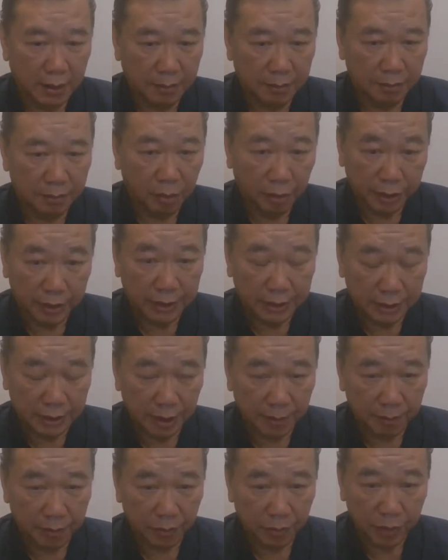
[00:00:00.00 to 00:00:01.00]
body
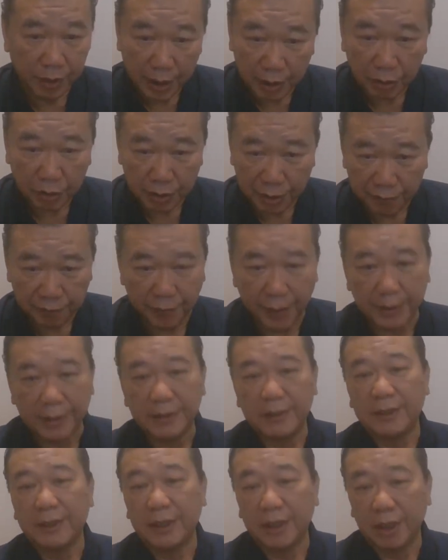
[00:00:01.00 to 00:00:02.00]
system. We need to define this
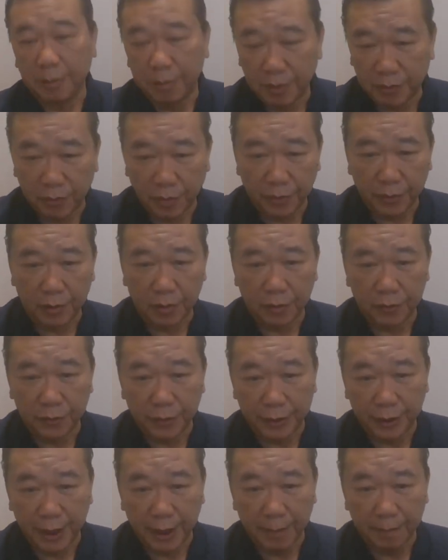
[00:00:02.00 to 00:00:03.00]
thing now before we go
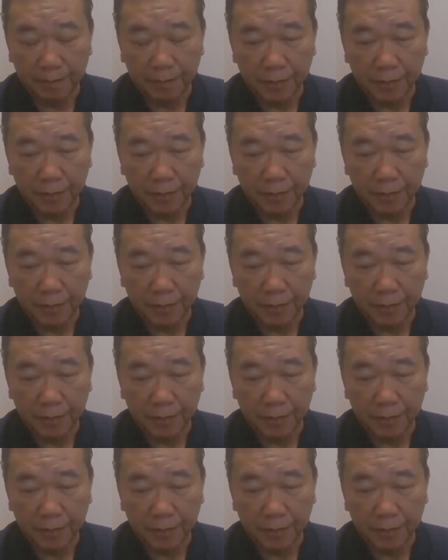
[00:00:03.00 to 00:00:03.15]
further.